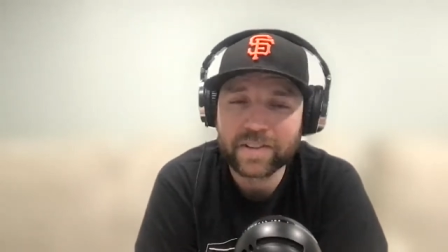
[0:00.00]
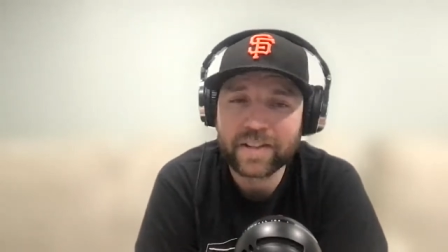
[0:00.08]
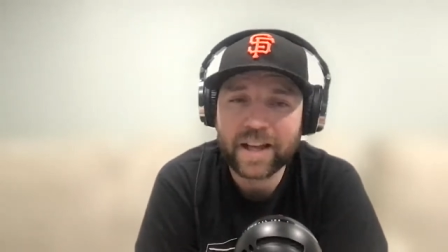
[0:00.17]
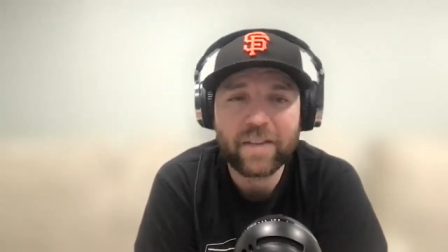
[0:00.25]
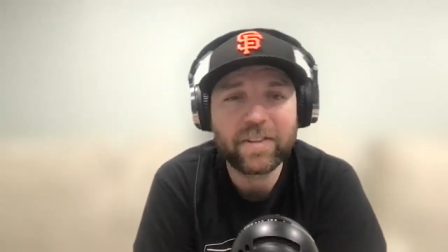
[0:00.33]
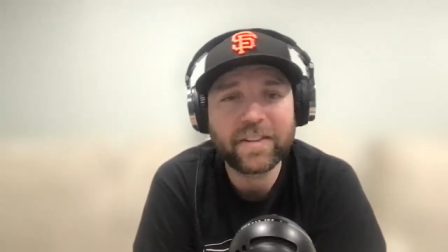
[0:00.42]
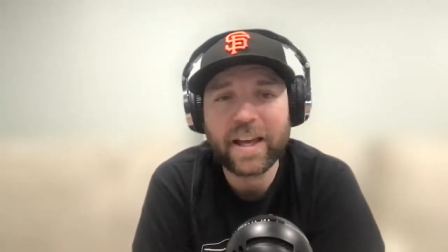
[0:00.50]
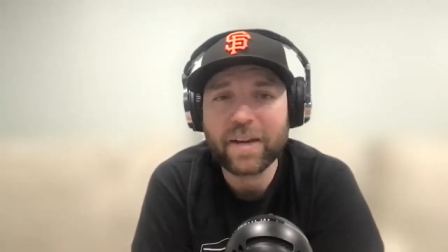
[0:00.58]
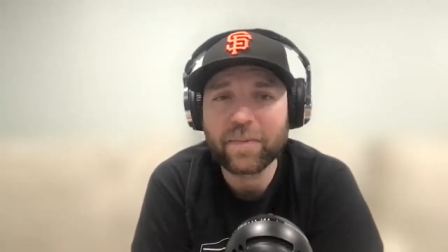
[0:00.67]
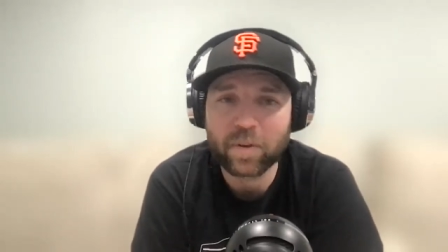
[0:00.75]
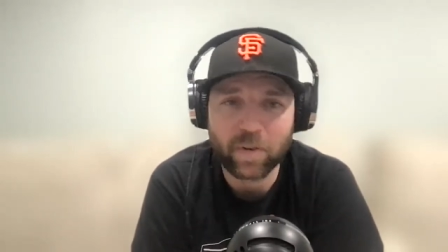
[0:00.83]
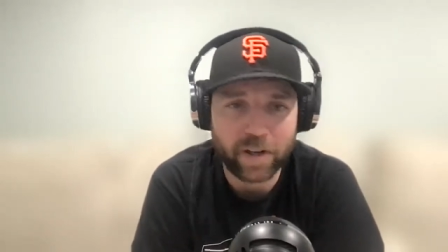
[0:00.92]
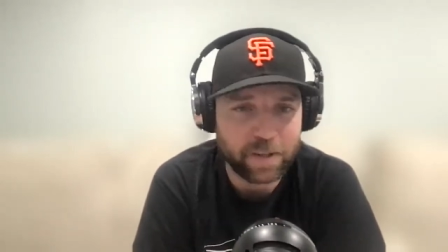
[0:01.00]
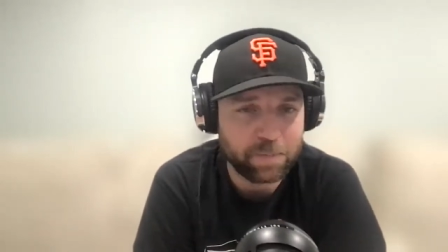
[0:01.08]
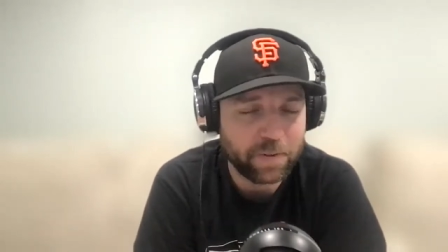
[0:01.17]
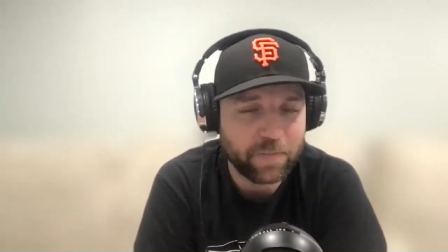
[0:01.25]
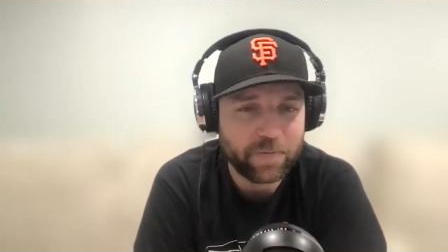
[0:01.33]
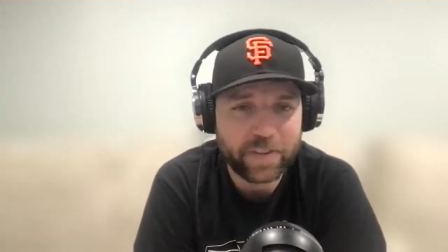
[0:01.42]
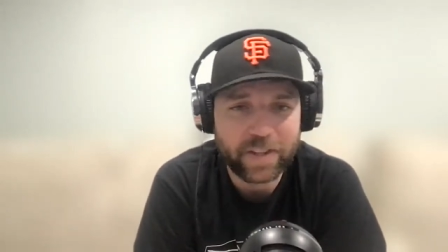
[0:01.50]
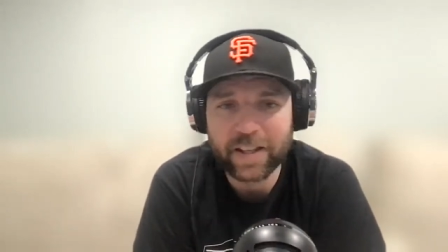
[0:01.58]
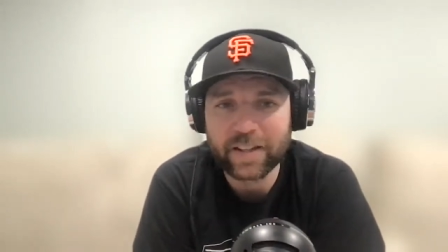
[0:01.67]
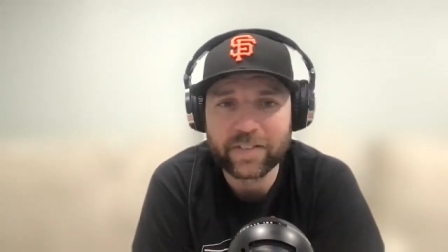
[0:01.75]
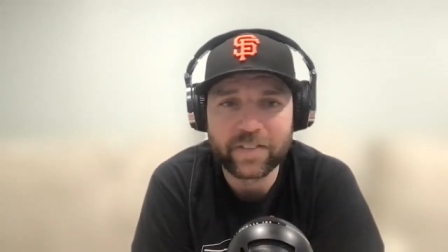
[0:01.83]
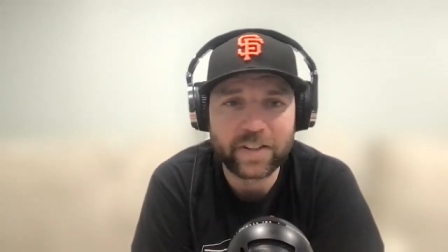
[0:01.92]
Dimetapp grape
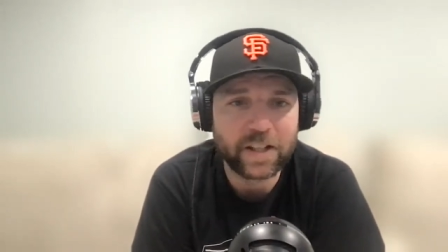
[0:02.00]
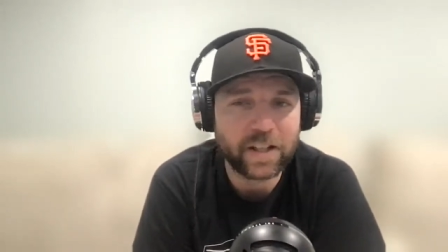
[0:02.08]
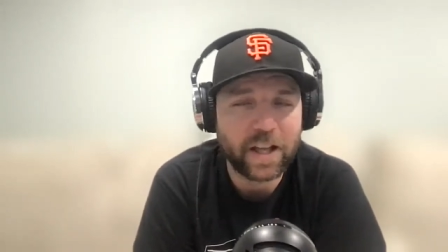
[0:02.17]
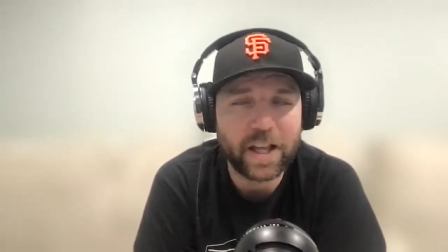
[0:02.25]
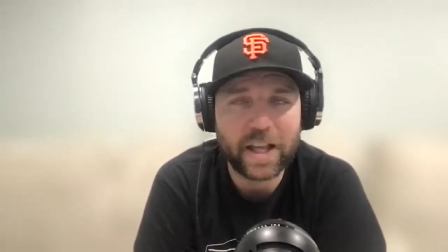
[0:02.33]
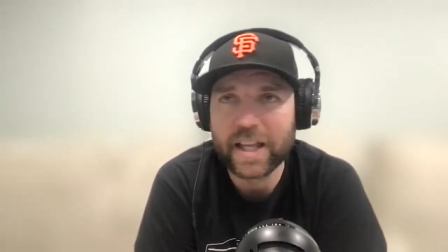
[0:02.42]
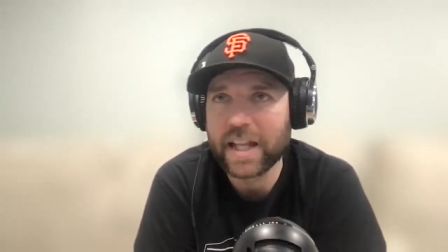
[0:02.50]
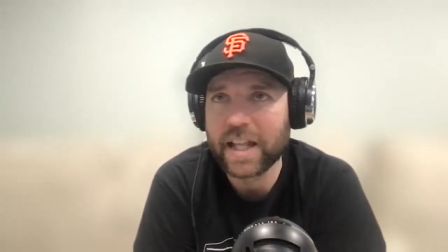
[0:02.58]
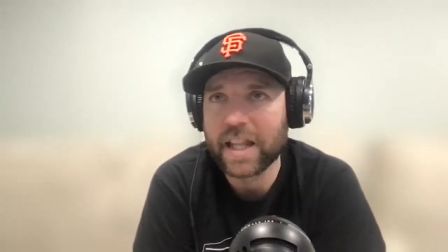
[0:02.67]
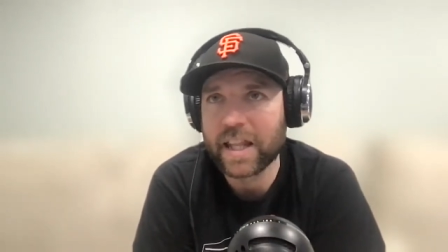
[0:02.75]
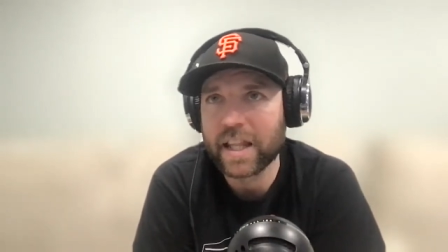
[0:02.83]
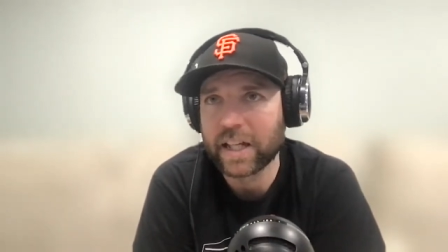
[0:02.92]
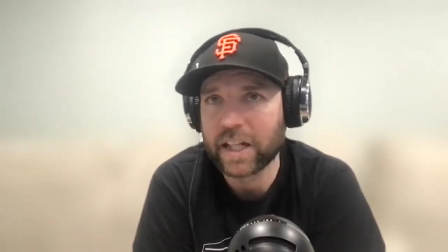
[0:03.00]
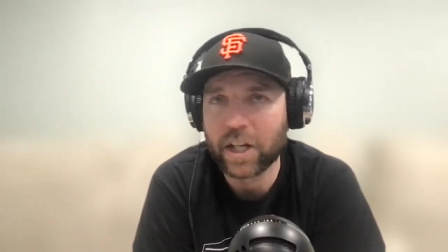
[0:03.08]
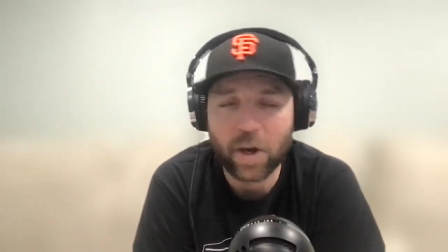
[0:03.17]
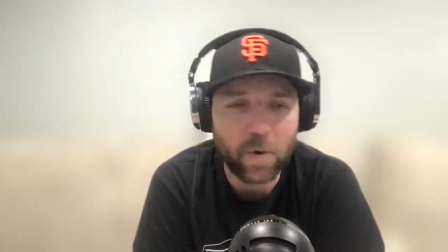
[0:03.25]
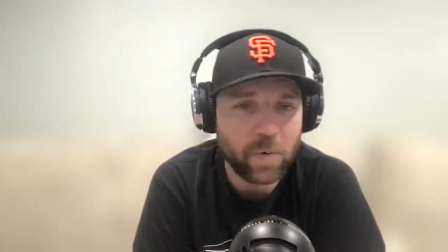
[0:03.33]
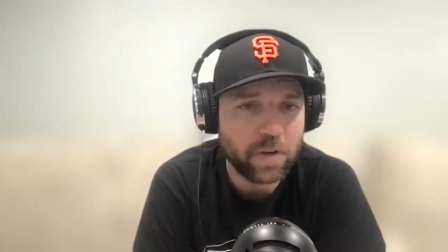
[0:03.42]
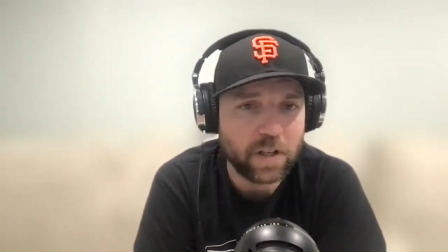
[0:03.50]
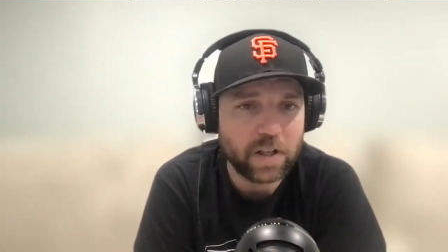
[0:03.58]
is the the goat